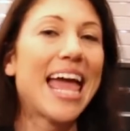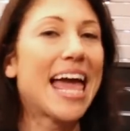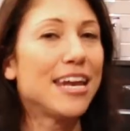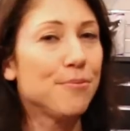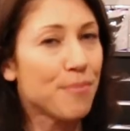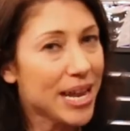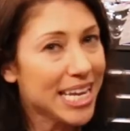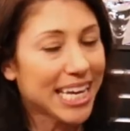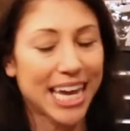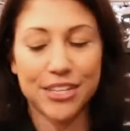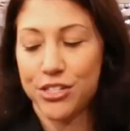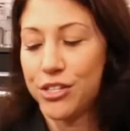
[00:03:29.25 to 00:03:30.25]
And in many
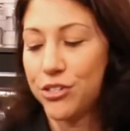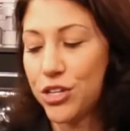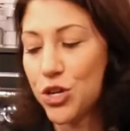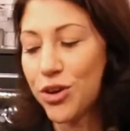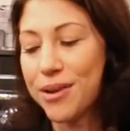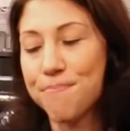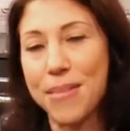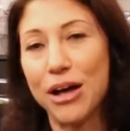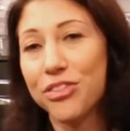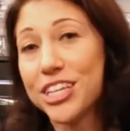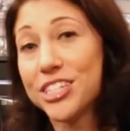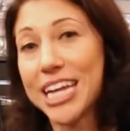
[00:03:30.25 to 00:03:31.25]
cases, you can
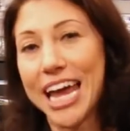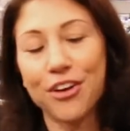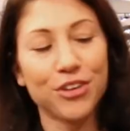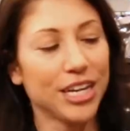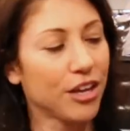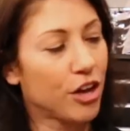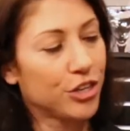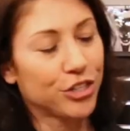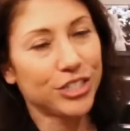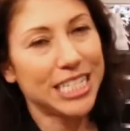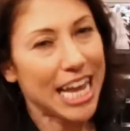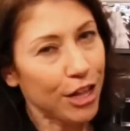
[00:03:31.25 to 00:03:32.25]
mount this tank ring on
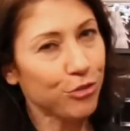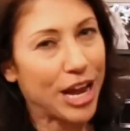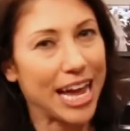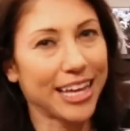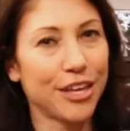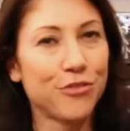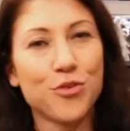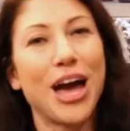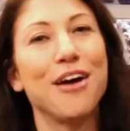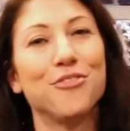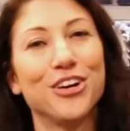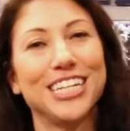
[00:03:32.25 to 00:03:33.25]
your tail rack if you
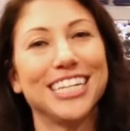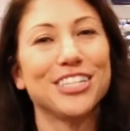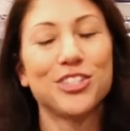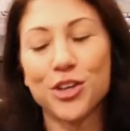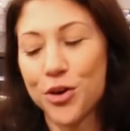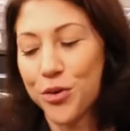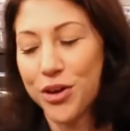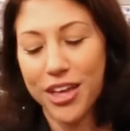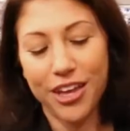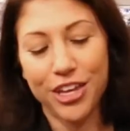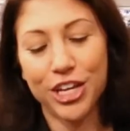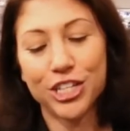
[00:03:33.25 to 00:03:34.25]
have one. So
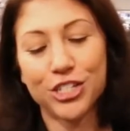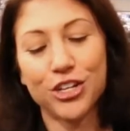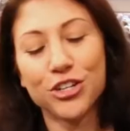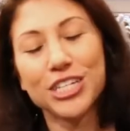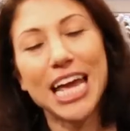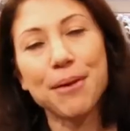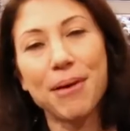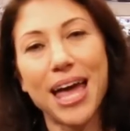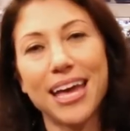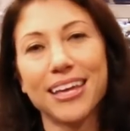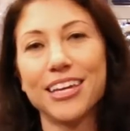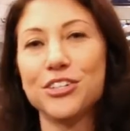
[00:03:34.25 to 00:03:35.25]
you can turn your tank
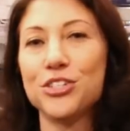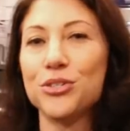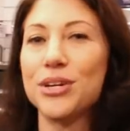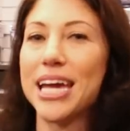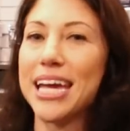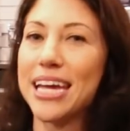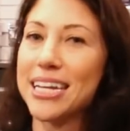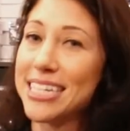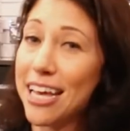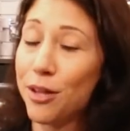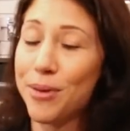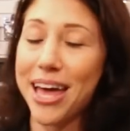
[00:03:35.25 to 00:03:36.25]
bag into a
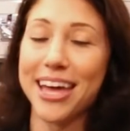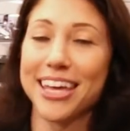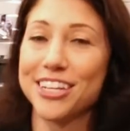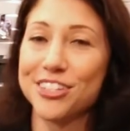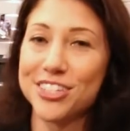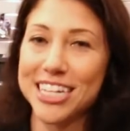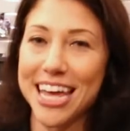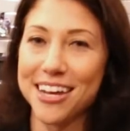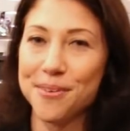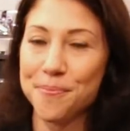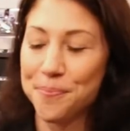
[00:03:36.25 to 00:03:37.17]
tail bag instead.